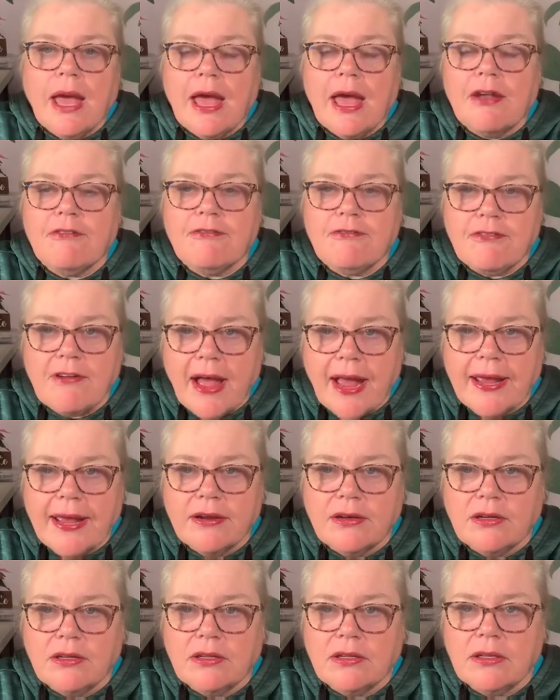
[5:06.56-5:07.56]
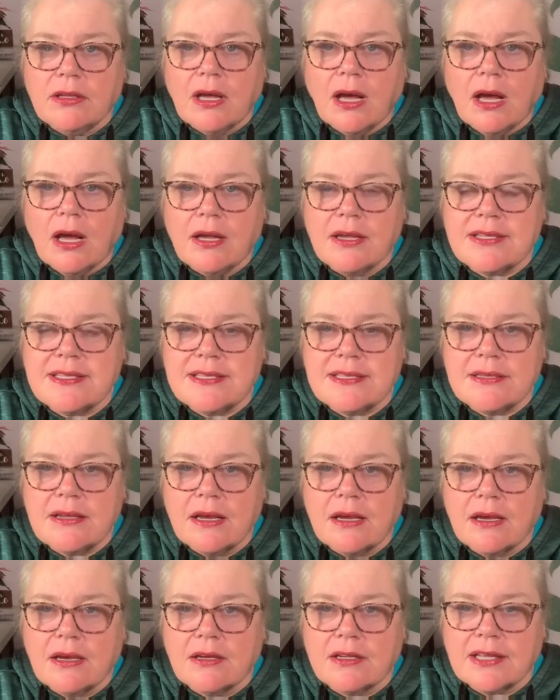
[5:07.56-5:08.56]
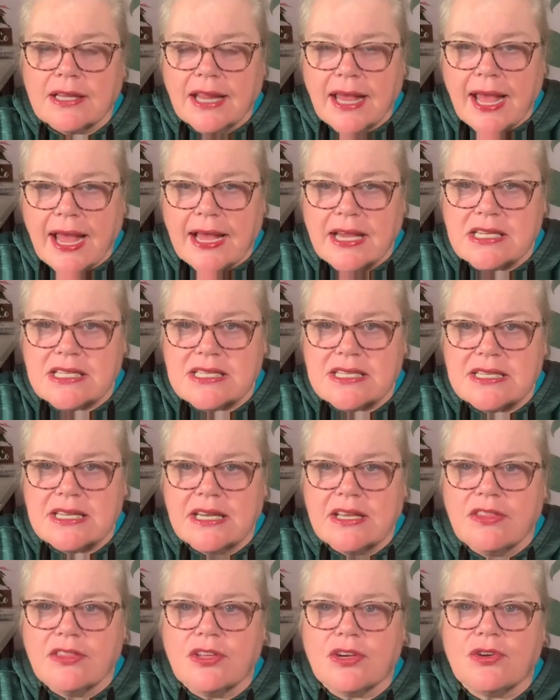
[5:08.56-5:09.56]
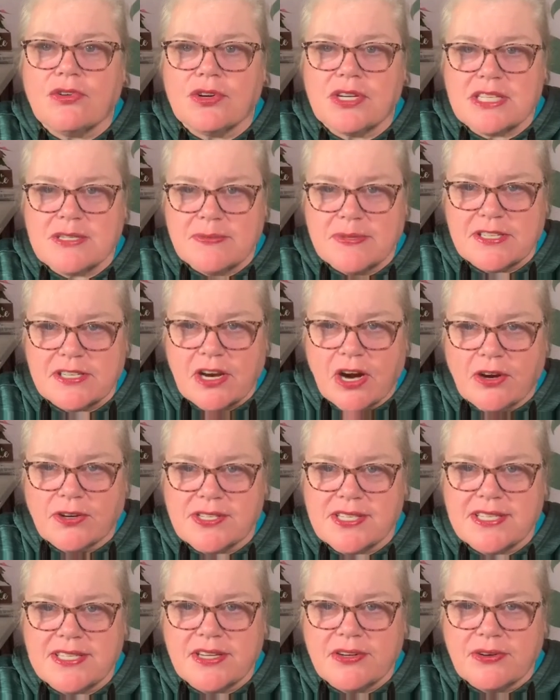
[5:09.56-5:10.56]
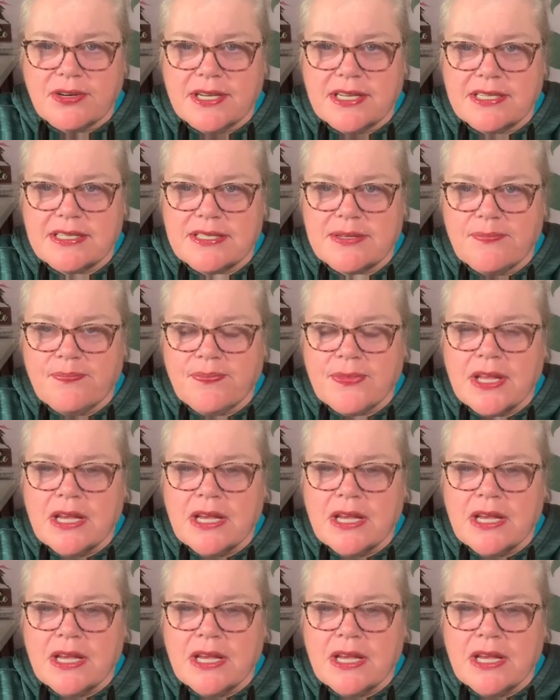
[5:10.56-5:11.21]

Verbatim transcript: and final uh, class in the Christmas card series.